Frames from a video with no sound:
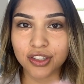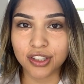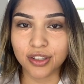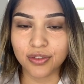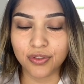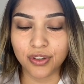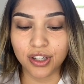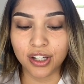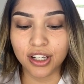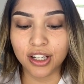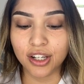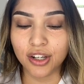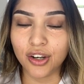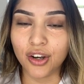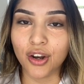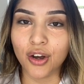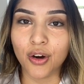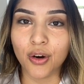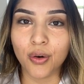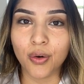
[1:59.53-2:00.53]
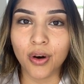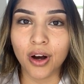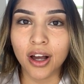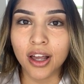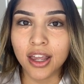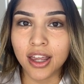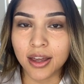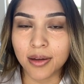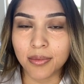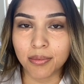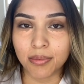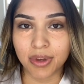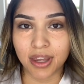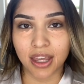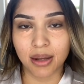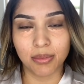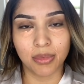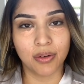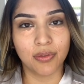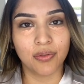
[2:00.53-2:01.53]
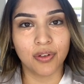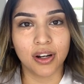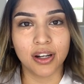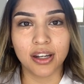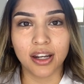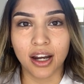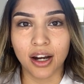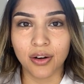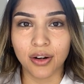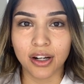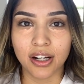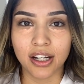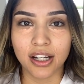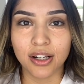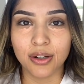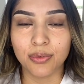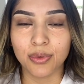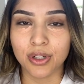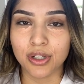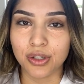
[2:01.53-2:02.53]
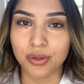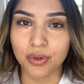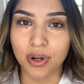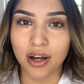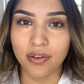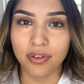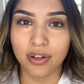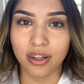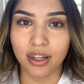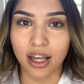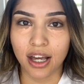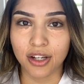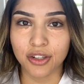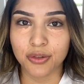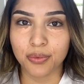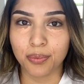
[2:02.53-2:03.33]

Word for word: And if you didn't know, me and my friend Erica, we do have a lash